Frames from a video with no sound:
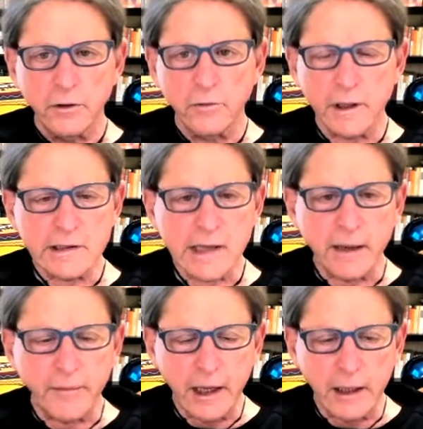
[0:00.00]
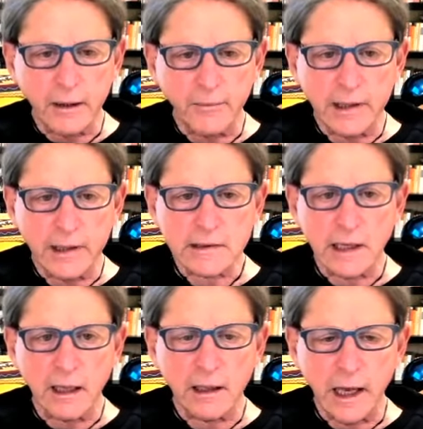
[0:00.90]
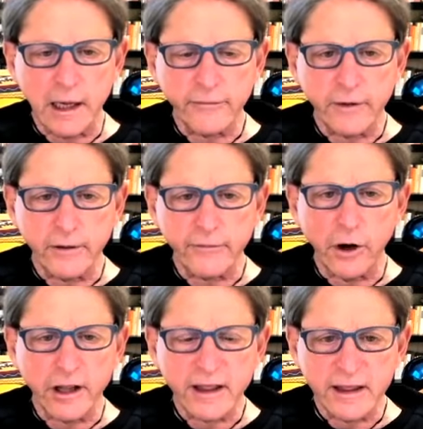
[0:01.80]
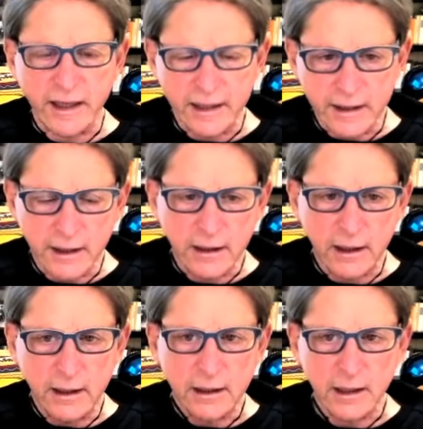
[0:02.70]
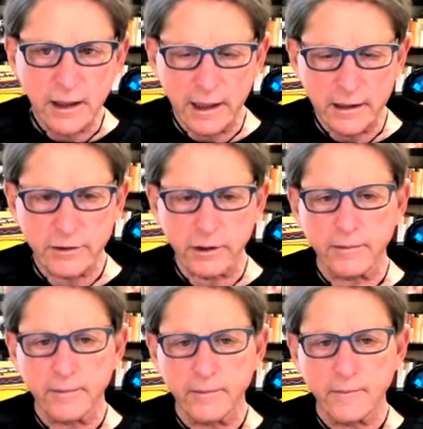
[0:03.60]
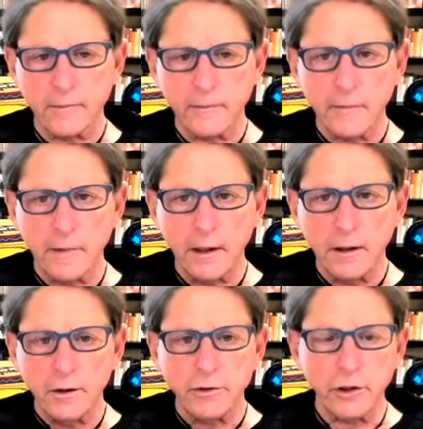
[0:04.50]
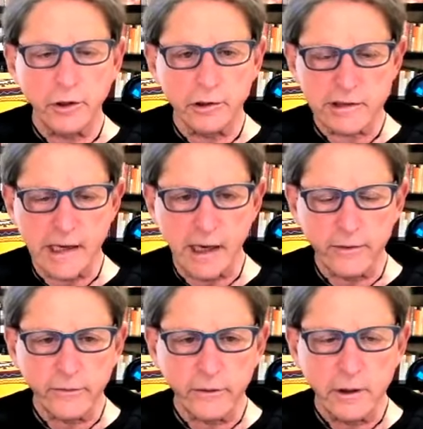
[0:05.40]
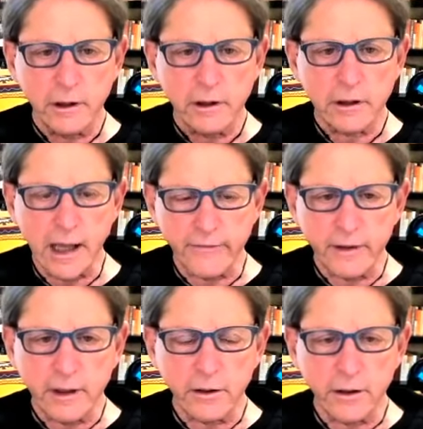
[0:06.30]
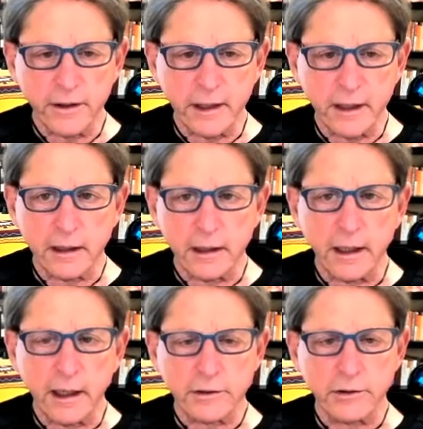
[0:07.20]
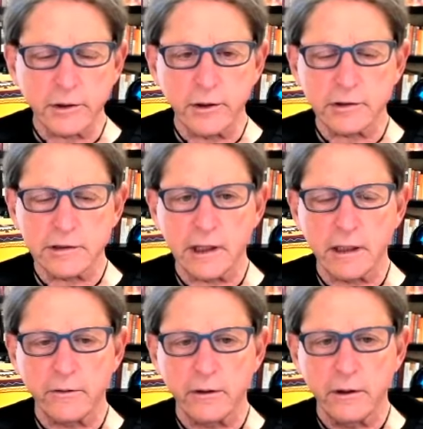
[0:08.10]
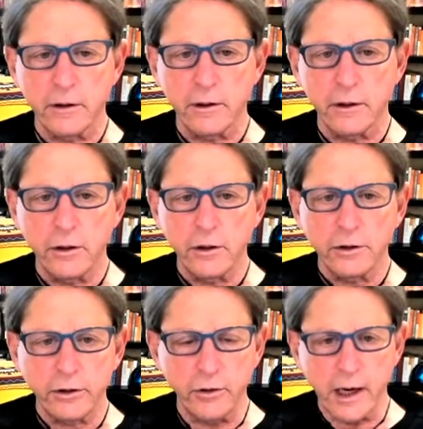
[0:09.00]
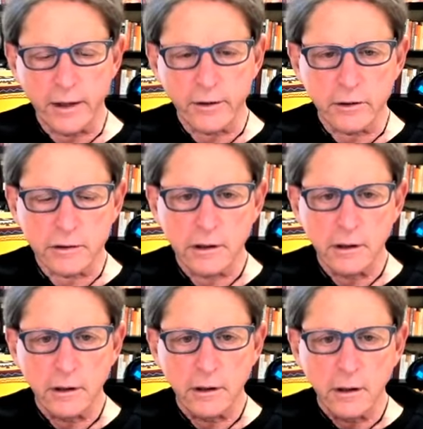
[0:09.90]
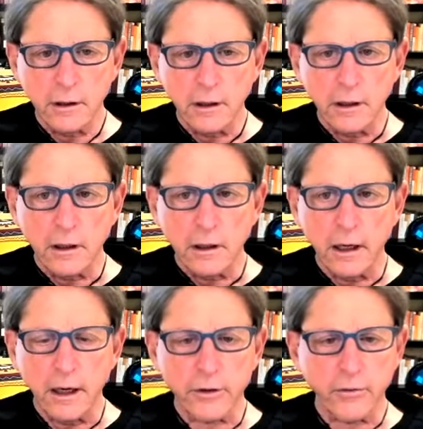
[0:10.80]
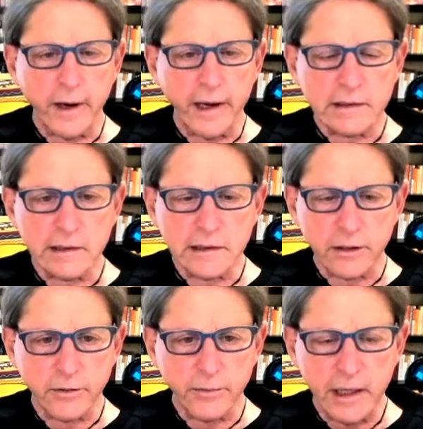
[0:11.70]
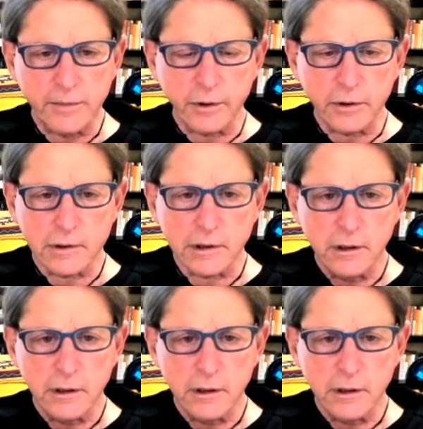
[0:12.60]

What does that mean? It means a life of authentic connection to yourself, loving, authentic connection to yourself, to others, other races, other peoples,